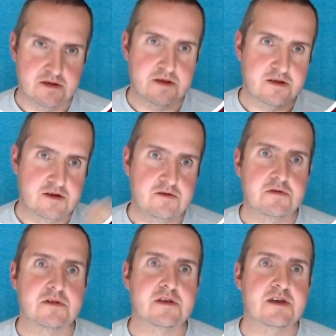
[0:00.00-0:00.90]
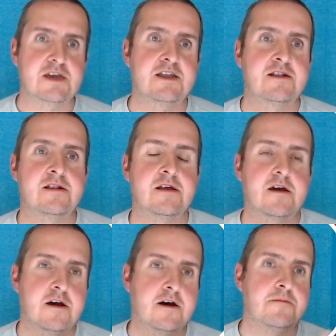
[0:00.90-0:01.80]
used in
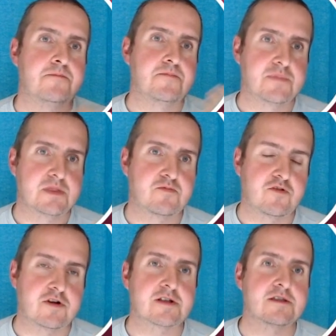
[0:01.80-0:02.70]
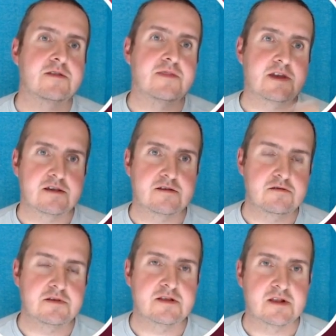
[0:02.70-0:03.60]
um, the product that is
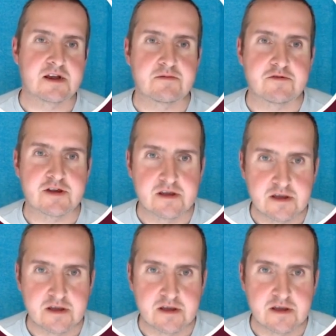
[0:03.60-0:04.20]
using the library.